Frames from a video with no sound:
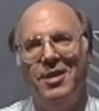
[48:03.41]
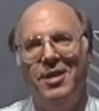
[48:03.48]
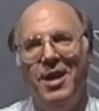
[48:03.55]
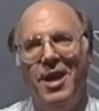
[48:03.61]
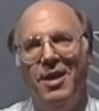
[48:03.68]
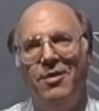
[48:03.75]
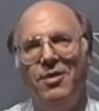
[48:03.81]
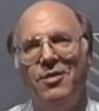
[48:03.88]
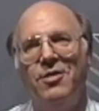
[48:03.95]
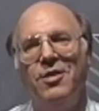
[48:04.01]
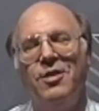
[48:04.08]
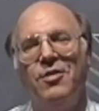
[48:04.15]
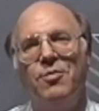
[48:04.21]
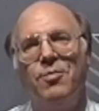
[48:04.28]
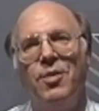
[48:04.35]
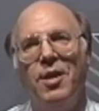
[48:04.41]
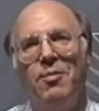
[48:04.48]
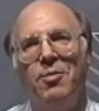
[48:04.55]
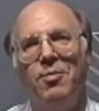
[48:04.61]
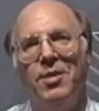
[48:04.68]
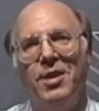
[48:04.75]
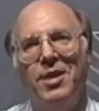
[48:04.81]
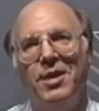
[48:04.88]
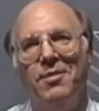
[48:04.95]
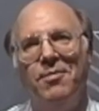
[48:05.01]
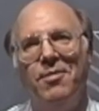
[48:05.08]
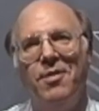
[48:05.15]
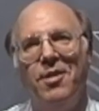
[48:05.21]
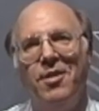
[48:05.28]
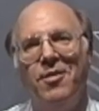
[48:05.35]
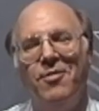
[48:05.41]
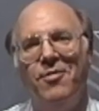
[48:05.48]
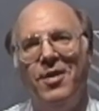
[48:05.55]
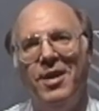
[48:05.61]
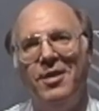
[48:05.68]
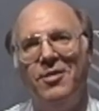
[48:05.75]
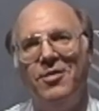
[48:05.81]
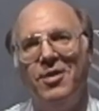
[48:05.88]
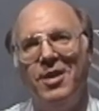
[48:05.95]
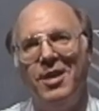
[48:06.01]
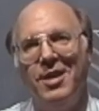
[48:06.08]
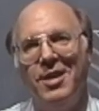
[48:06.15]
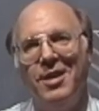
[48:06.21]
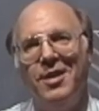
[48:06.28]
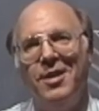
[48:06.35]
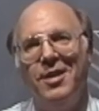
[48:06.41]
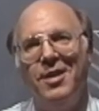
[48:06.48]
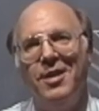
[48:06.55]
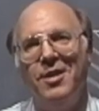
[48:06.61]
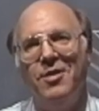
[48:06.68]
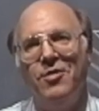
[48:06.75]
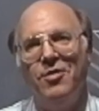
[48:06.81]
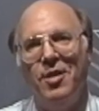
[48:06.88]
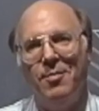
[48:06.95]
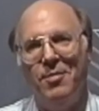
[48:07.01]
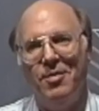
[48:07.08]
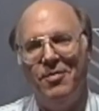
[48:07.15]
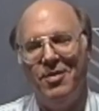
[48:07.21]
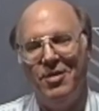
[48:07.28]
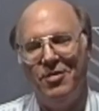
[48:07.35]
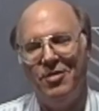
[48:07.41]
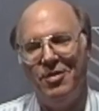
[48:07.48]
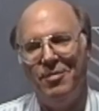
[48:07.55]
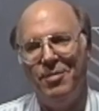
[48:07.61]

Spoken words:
Now it's probably a fancy subdivision.